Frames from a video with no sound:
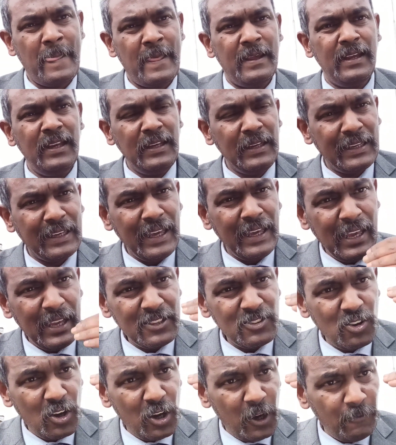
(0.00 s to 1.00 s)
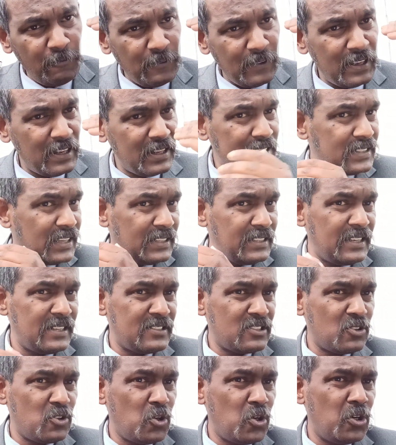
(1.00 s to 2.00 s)
In case of
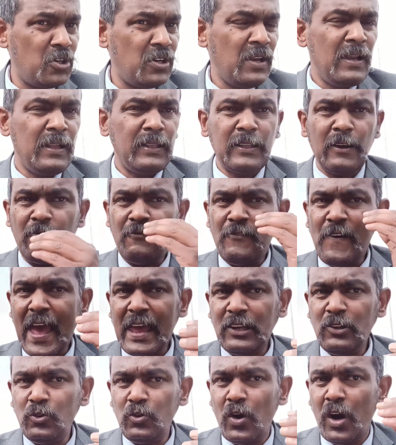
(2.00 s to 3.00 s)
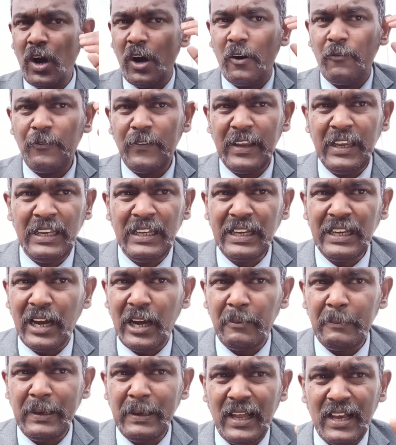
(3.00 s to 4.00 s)
luxurious good, the value of
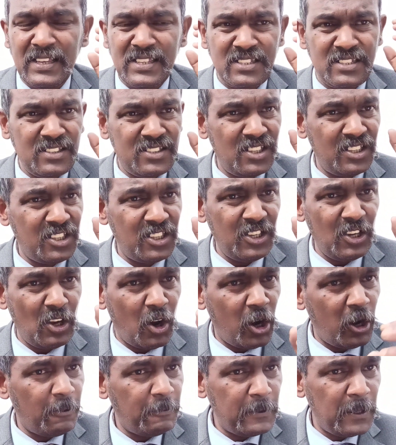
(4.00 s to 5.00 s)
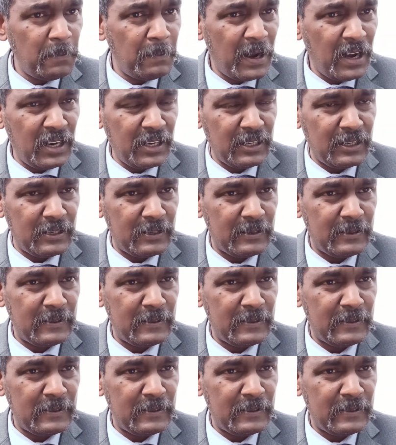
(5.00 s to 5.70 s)
income elasticity of demand,